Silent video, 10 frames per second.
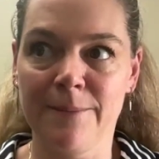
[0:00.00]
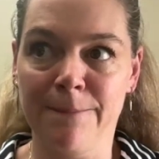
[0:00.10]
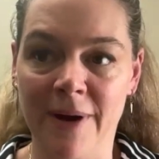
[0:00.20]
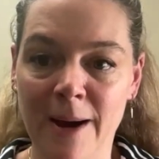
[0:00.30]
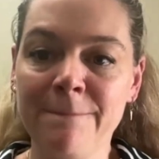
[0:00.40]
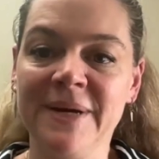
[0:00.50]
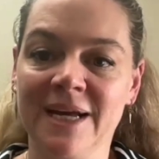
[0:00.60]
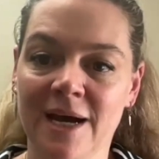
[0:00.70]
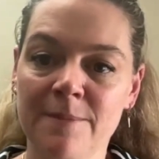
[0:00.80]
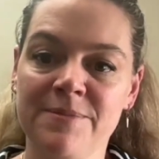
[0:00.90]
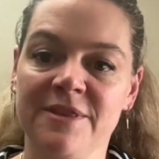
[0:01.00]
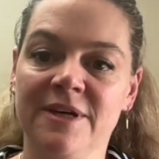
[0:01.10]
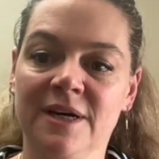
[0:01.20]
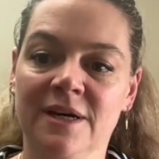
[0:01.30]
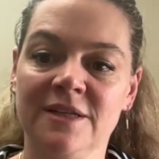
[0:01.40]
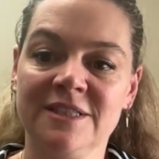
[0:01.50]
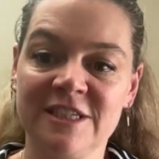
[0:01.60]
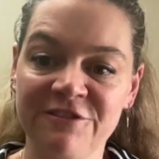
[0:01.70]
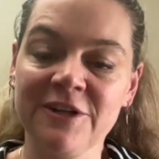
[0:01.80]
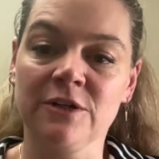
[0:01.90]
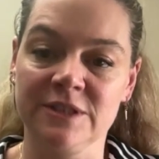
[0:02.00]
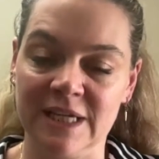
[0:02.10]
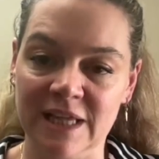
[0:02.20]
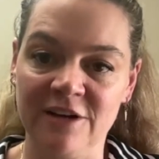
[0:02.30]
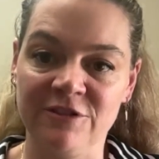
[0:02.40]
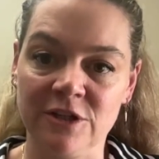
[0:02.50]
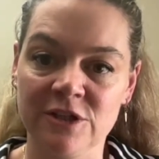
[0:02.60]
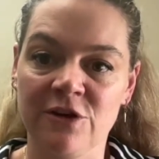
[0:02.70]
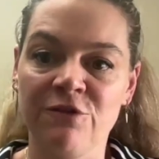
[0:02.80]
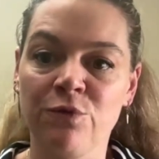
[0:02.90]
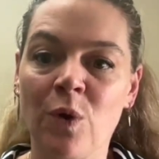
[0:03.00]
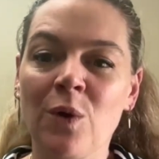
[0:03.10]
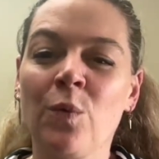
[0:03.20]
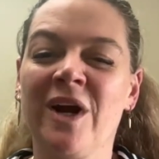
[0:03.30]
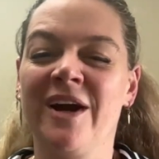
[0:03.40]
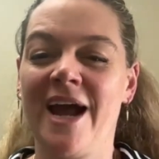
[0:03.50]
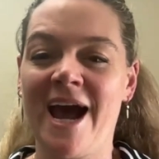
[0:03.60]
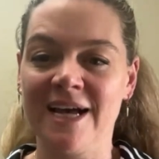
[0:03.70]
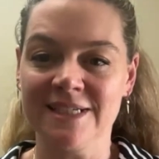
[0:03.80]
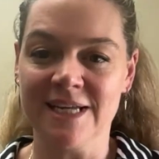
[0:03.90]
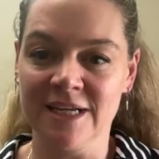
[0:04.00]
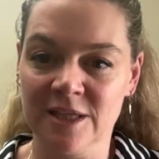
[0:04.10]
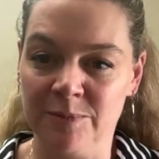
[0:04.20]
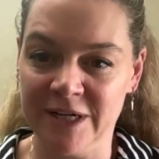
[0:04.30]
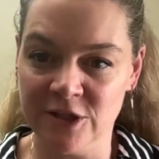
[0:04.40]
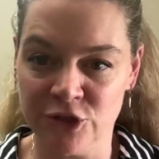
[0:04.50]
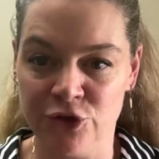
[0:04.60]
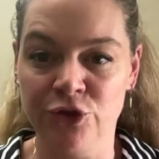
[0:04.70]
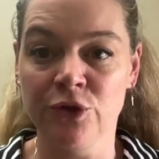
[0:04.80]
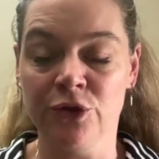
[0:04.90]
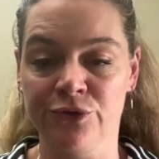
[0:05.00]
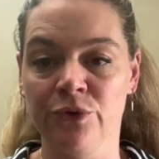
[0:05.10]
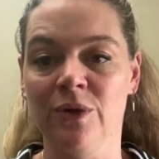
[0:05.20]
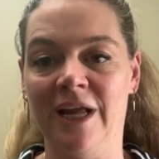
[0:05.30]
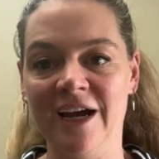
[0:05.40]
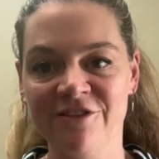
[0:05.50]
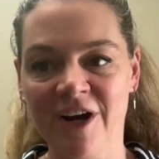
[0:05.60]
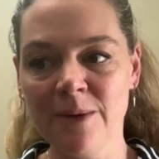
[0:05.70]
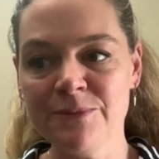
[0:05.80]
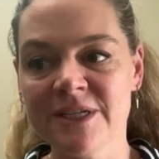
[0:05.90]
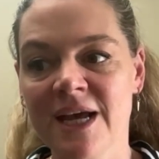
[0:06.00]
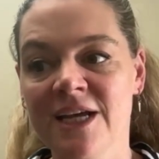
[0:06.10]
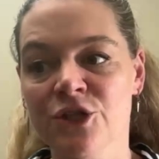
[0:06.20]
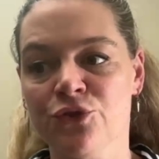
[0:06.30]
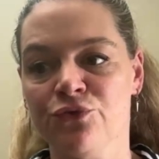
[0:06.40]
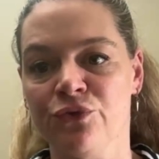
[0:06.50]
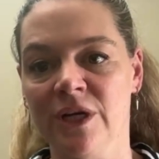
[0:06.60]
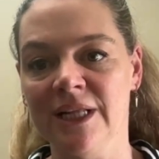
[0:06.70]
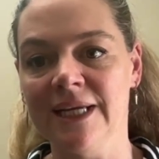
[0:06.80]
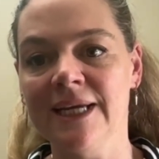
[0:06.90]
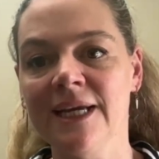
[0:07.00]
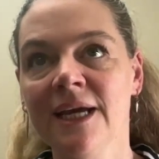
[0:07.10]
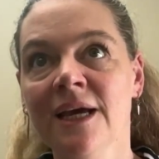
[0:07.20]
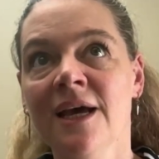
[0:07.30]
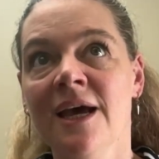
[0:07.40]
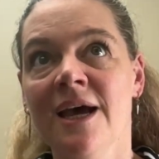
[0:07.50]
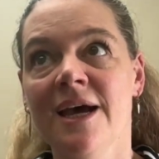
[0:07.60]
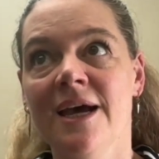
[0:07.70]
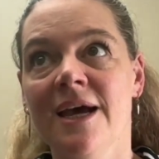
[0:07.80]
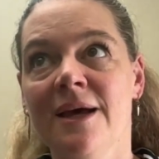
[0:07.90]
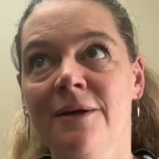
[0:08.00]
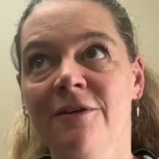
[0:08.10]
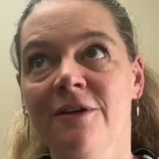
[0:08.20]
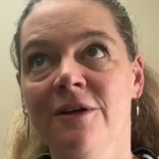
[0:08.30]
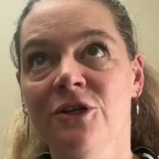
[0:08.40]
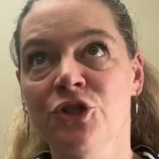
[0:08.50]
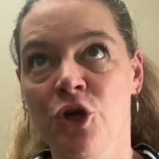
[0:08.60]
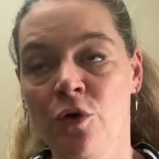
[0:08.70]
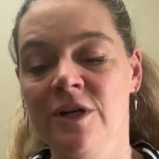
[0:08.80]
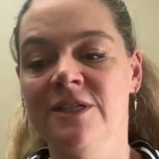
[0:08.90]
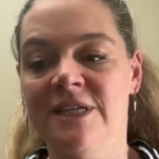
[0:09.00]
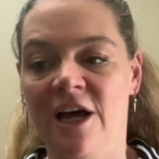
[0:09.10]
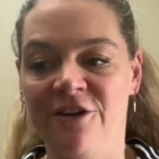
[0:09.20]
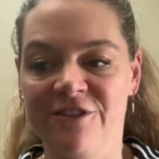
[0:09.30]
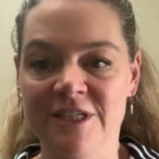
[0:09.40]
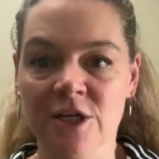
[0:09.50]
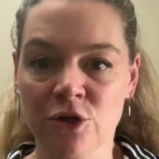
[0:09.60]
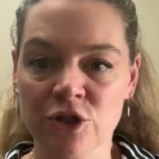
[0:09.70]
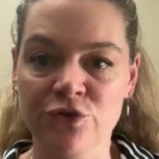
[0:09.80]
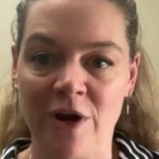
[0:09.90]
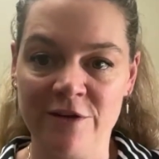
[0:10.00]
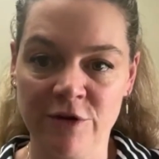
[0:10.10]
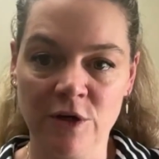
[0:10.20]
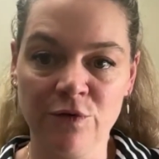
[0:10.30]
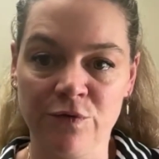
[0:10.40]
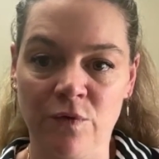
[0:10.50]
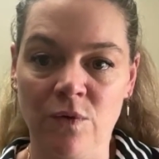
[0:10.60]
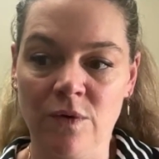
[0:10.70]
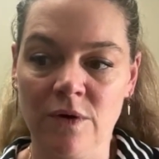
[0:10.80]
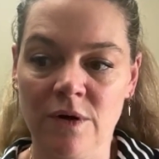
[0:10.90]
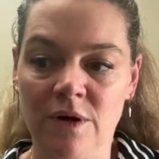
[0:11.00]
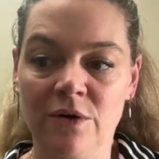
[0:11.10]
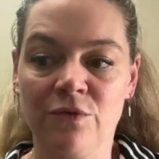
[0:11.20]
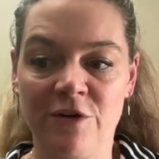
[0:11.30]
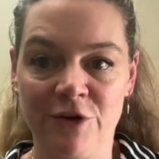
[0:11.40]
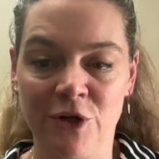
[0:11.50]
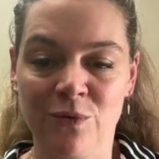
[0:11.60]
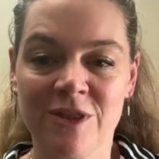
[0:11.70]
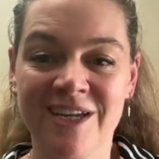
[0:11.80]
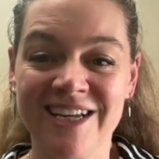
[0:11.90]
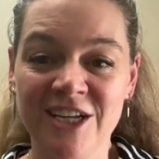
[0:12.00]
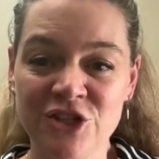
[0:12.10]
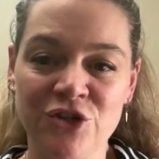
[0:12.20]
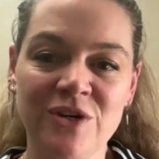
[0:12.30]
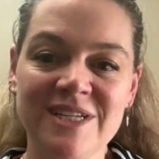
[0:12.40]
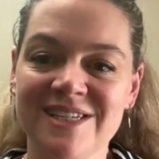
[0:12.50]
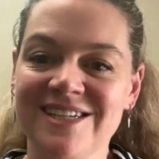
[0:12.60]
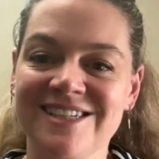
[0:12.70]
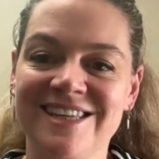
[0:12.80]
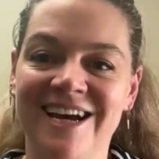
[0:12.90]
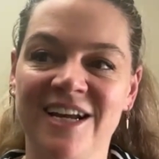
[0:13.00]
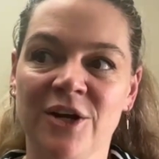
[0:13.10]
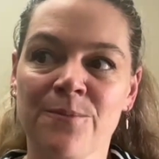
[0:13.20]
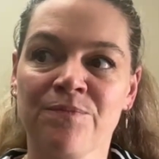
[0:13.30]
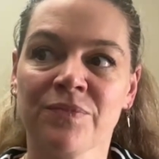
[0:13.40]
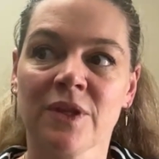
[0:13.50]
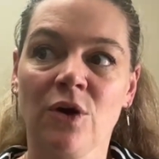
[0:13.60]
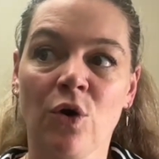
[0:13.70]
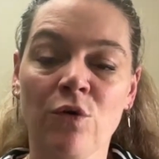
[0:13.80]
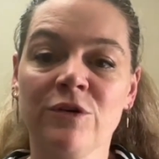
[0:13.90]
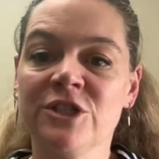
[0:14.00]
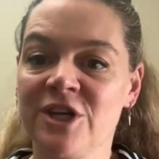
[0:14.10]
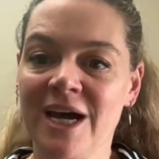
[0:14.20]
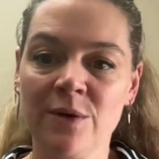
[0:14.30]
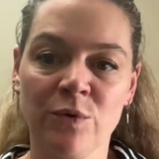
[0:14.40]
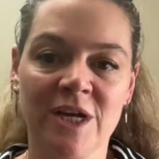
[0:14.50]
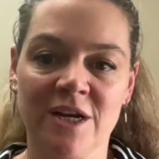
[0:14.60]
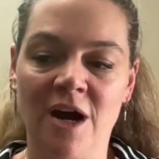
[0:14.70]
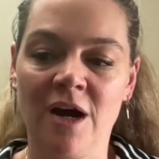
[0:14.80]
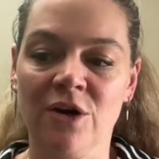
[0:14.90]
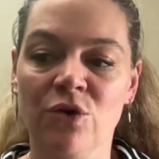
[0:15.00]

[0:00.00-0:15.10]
umping up the difficulty levels of what we are asking the players to do through LiveOps has really showed itself as a good driver for revenue. The issue is that over time we cannot